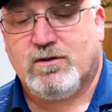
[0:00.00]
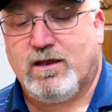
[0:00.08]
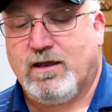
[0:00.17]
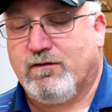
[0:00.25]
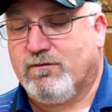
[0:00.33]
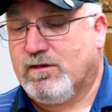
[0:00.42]

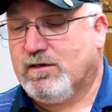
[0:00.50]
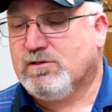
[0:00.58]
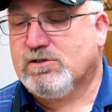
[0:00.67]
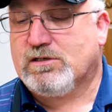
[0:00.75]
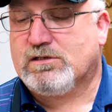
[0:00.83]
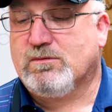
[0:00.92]
have the
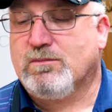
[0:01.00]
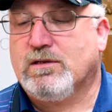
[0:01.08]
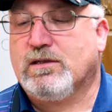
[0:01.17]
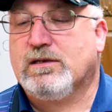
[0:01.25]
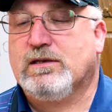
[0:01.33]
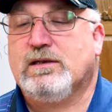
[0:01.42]

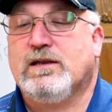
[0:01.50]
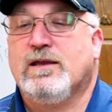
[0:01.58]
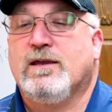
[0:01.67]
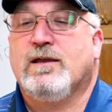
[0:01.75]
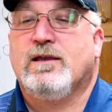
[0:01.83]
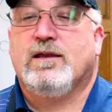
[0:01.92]
adjustability,
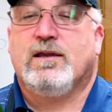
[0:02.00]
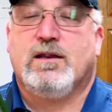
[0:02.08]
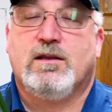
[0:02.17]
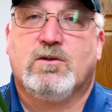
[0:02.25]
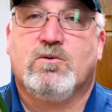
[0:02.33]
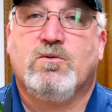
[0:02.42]

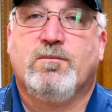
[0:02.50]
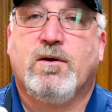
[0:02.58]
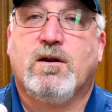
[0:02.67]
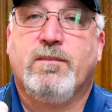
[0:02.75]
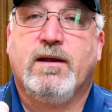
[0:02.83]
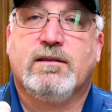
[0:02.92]
and the cool
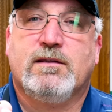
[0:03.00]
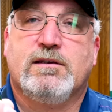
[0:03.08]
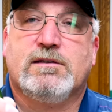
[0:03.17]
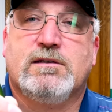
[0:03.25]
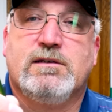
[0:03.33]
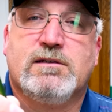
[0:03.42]
part about
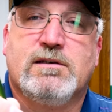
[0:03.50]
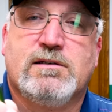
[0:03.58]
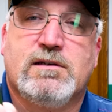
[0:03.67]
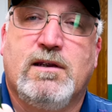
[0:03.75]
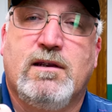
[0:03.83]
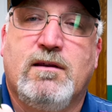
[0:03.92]
this is
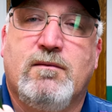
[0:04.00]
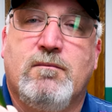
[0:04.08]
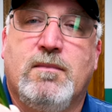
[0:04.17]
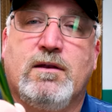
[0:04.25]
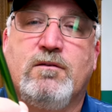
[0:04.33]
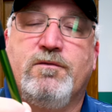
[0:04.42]
it's a
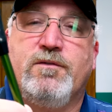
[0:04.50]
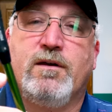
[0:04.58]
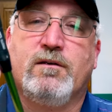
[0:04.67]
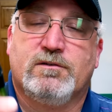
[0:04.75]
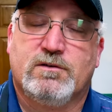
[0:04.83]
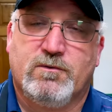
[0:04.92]
metal
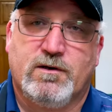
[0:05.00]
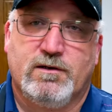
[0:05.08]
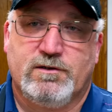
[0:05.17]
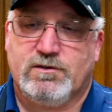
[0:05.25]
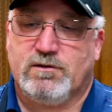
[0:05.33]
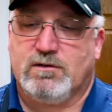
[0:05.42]
ferrule, so we're
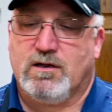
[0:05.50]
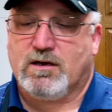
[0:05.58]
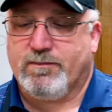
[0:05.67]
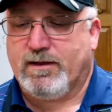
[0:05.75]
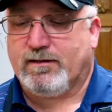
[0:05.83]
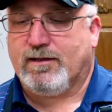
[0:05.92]
going to
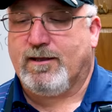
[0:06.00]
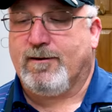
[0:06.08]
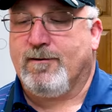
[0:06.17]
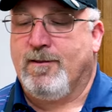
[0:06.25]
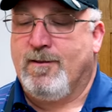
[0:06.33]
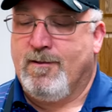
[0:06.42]
talk about
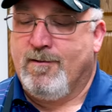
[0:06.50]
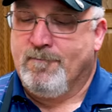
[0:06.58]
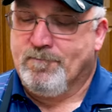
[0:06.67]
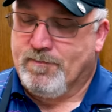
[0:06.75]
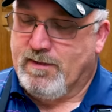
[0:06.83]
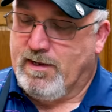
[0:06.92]
that.
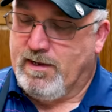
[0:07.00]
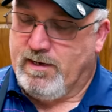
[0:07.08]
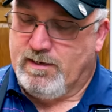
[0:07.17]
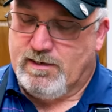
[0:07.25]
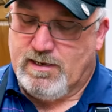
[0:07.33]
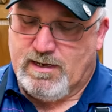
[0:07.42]

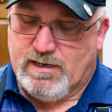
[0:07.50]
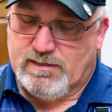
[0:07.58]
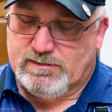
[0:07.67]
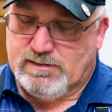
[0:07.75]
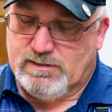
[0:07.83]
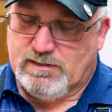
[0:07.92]
And it
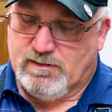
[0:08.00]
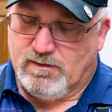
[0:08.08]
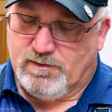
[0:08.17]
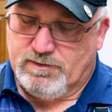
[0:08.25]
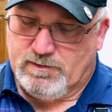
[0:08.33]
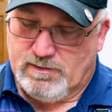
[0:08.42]
has the
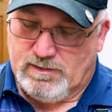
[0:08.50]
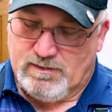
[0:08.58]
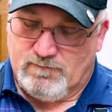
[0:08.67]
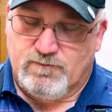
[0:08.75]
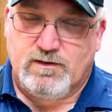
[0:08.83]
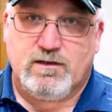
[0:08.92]
Aldila
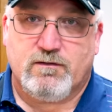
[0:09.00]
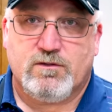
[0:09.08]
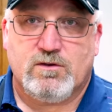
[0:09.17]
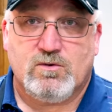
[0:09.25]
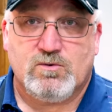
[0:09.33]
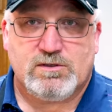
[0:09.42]
NV of
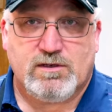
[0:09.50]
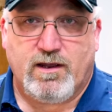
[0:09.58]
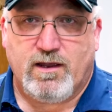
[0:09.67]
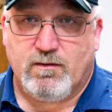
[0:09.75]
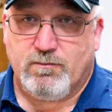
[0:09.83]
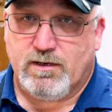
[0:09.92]
the new
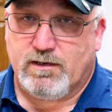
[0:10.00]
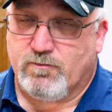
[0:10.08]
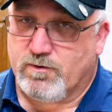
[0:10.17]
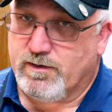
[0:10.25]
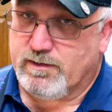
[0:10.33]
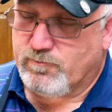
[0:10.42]
style, but
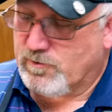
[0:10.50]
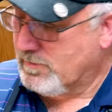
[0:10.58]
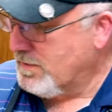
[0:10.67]
we're